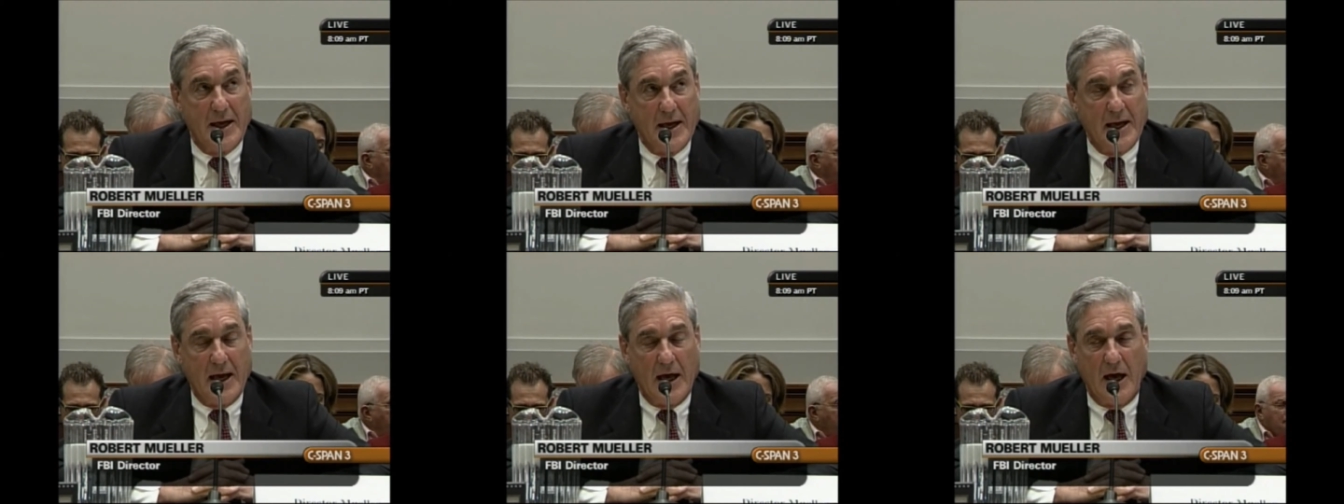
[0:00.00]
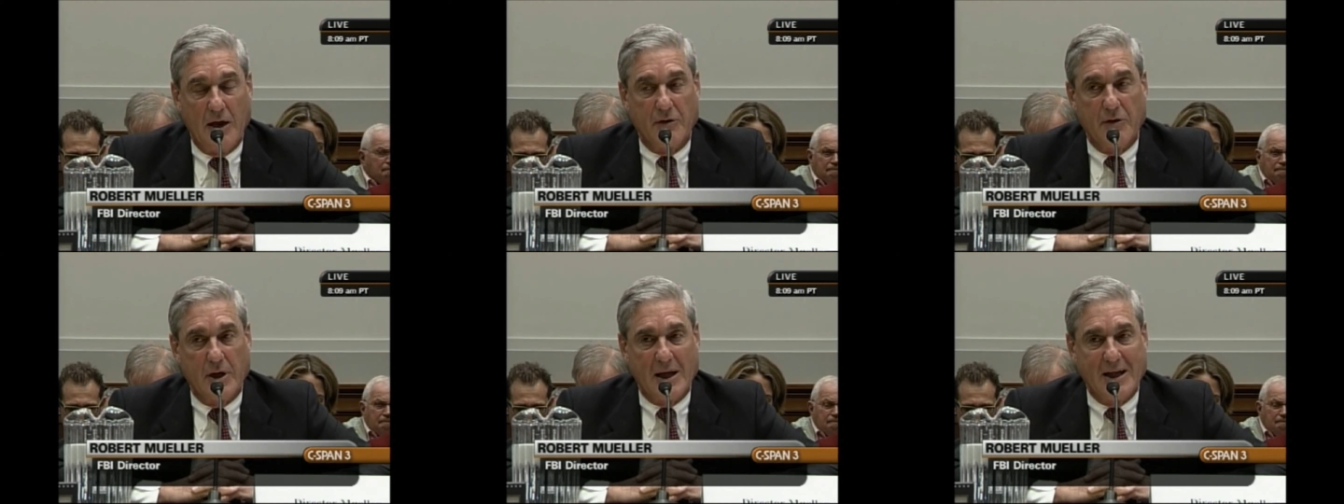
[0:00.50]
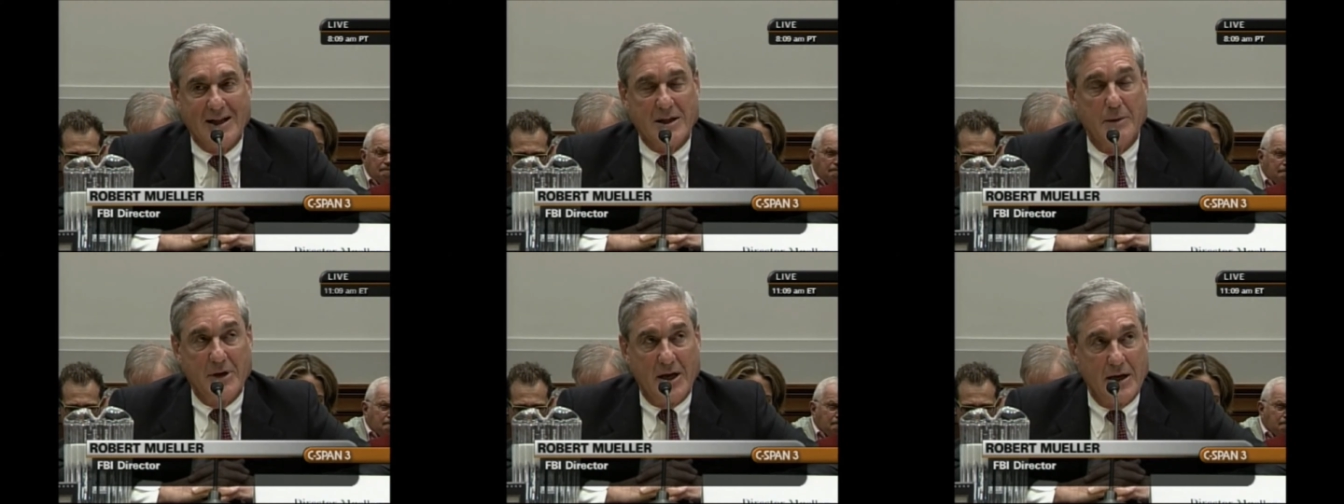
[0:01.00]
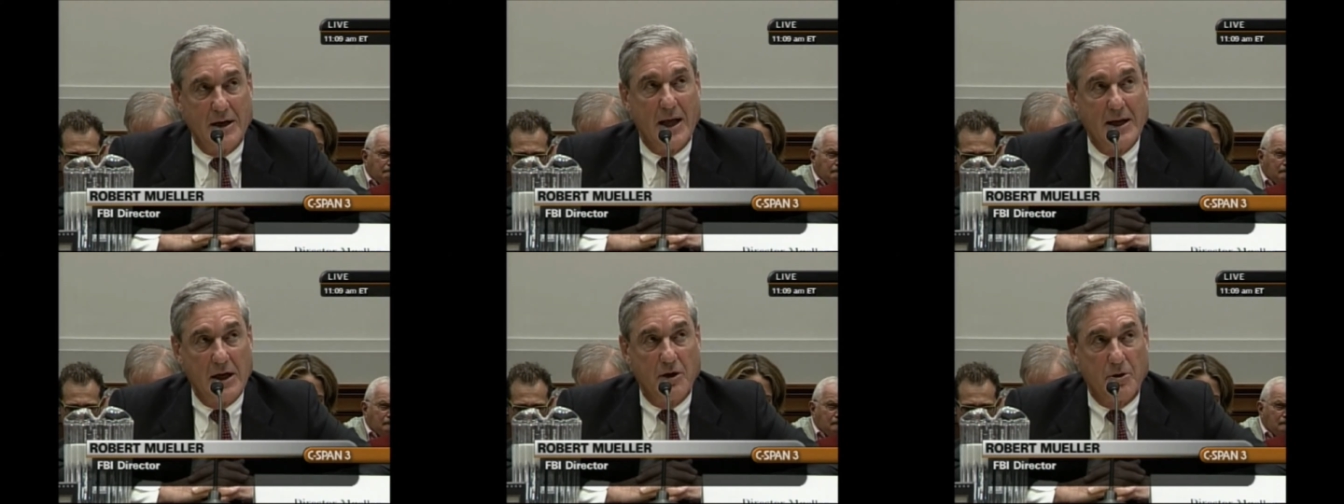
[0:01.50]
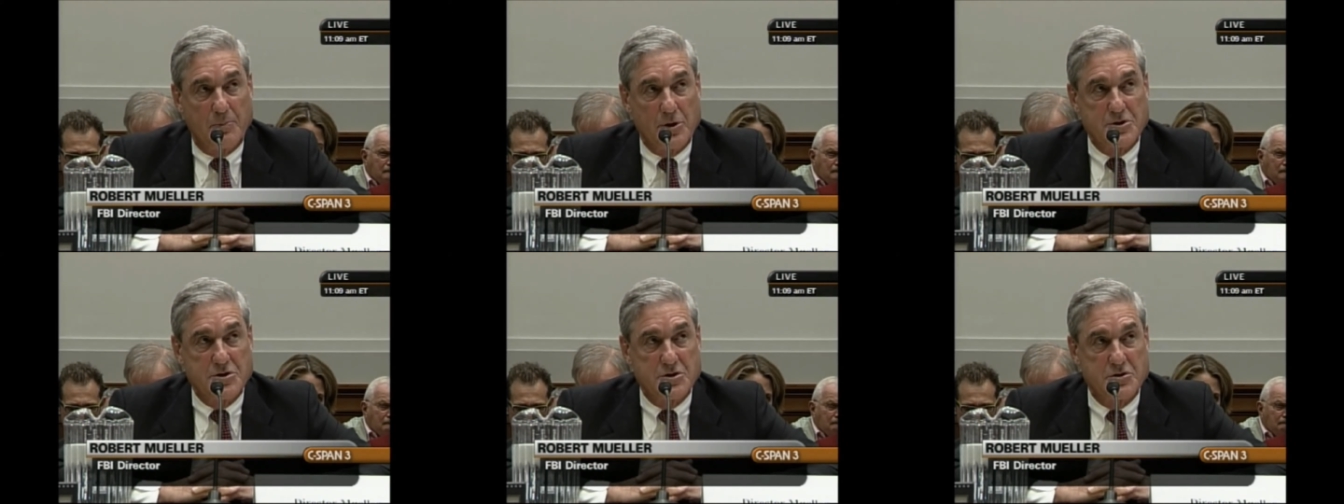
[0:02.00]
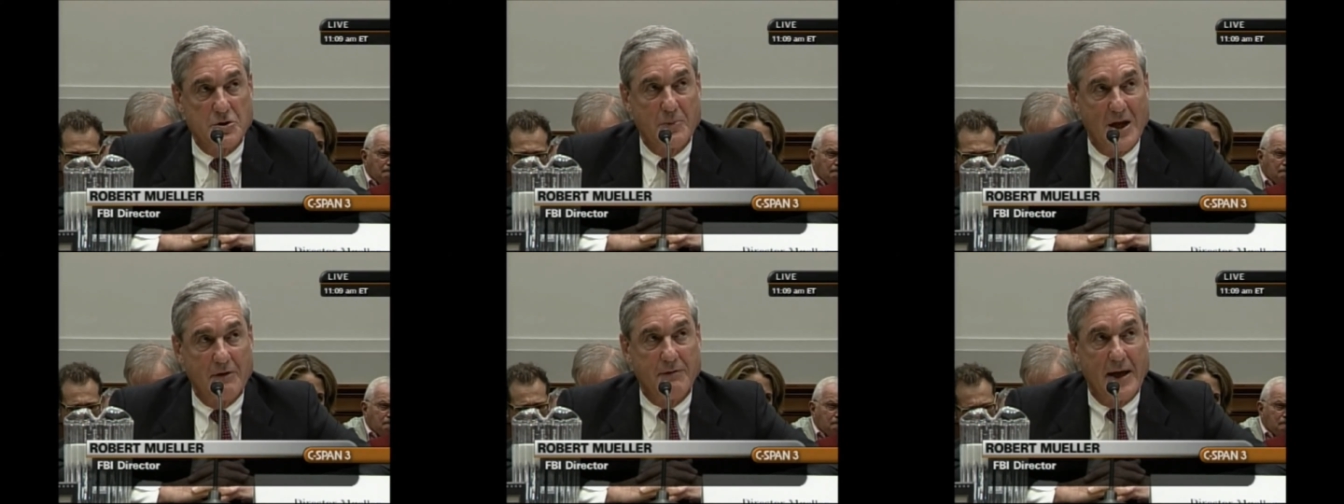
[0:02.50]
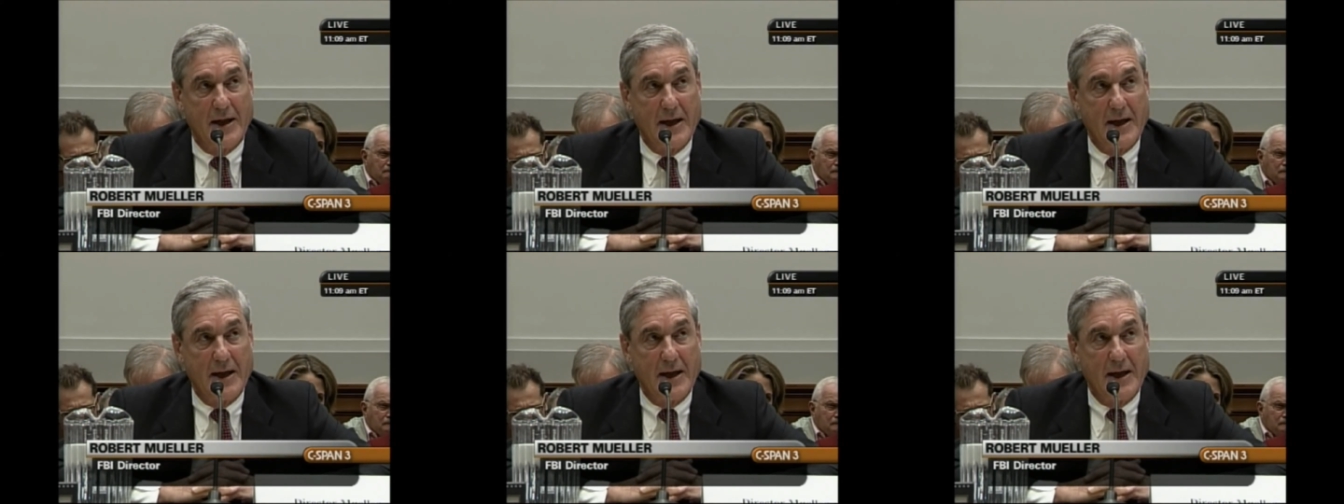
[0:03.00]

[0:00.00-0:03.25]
and uh, eliminated any other persons who may have had